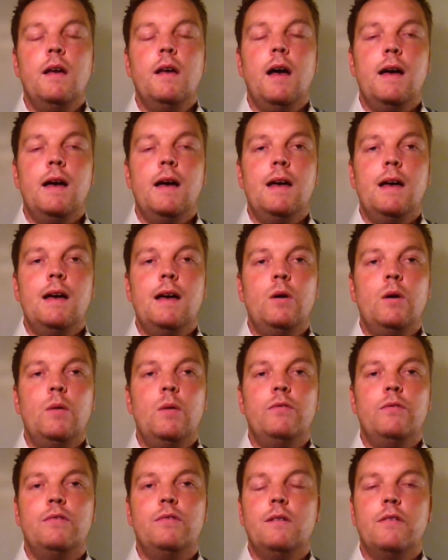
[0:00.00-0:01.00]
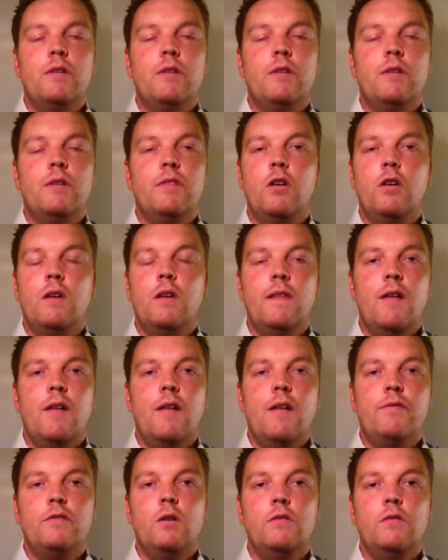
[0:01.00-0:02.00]
It was 3:30 in the
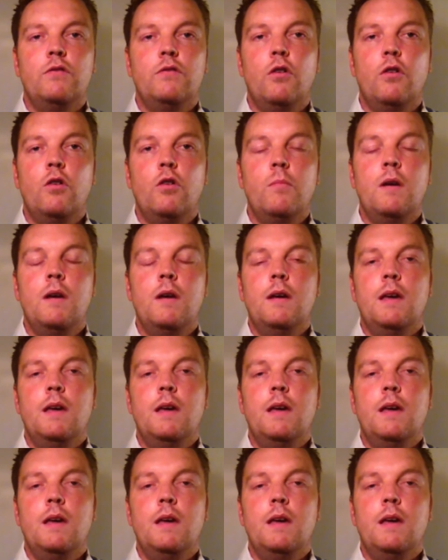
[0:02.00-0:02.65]
afternoon in Durham,